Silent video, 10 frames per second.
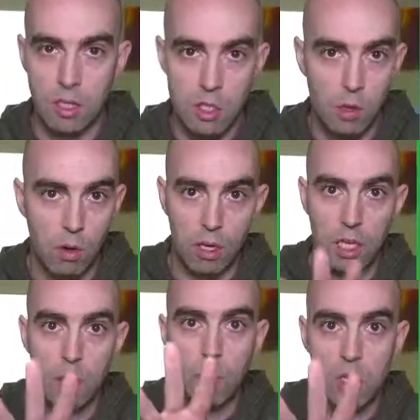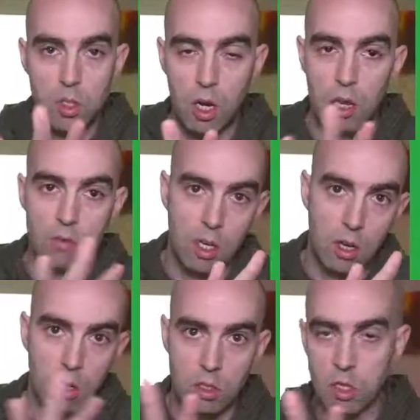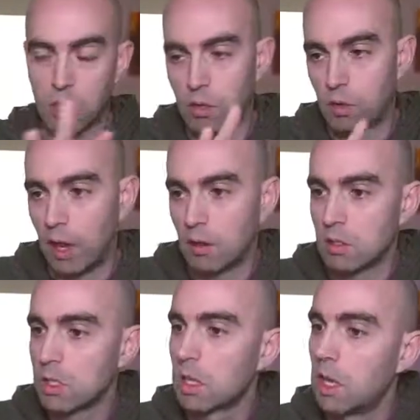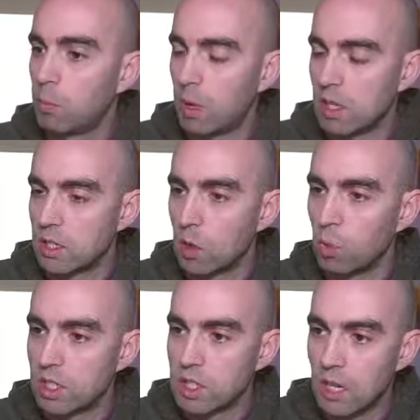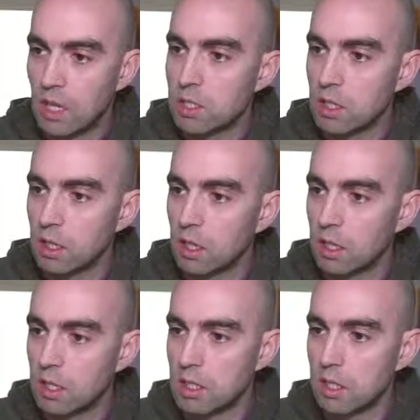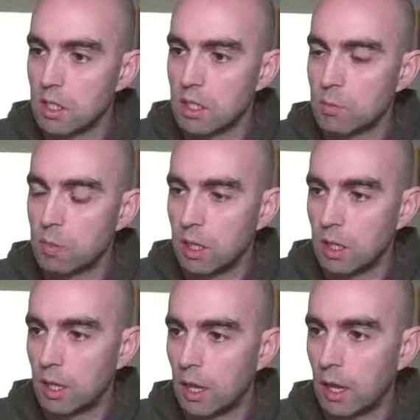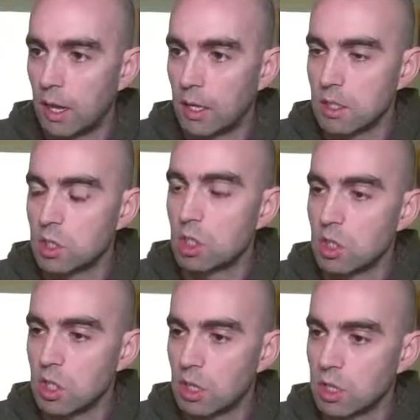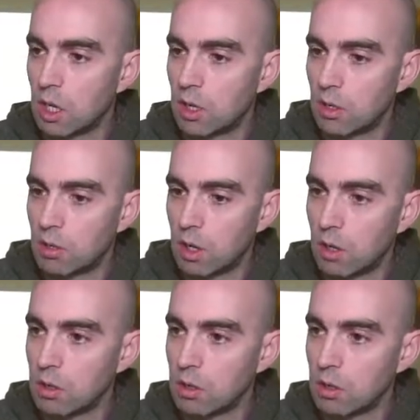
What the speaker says: So either keep on driving or turn around based on which sensor is touching the side of the road.